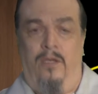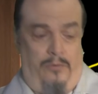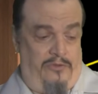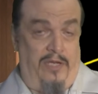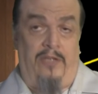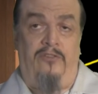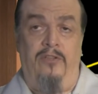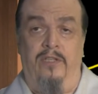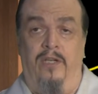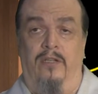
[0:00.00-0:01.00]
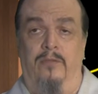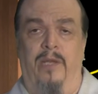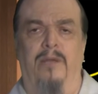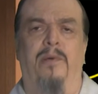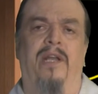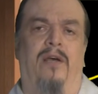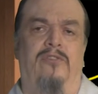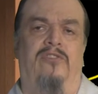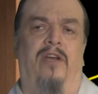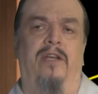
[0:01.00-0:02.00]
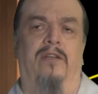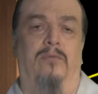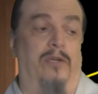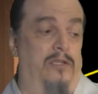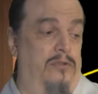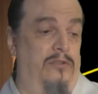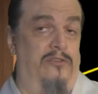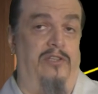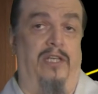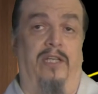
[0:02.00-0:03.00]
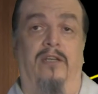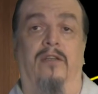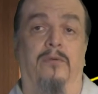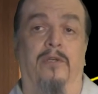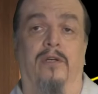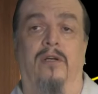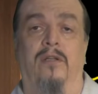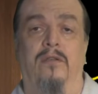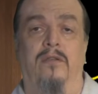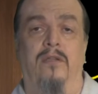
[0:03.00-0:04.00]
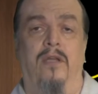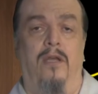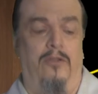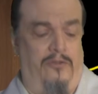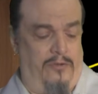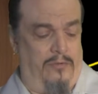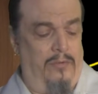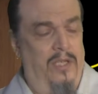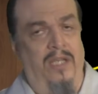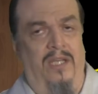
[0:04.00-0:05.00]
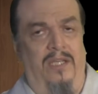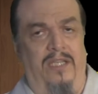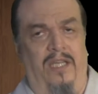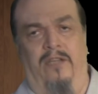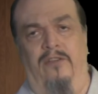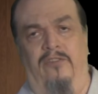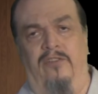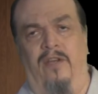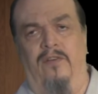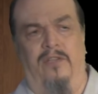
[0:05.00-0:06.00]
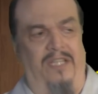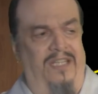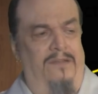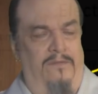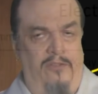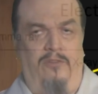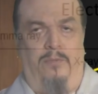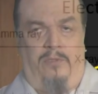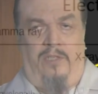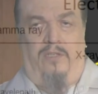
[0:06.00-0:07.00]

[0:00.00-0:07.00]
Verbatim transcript: It was next to the color band, but outside it, where he couldn't see any color at all. So he had discovered the invisible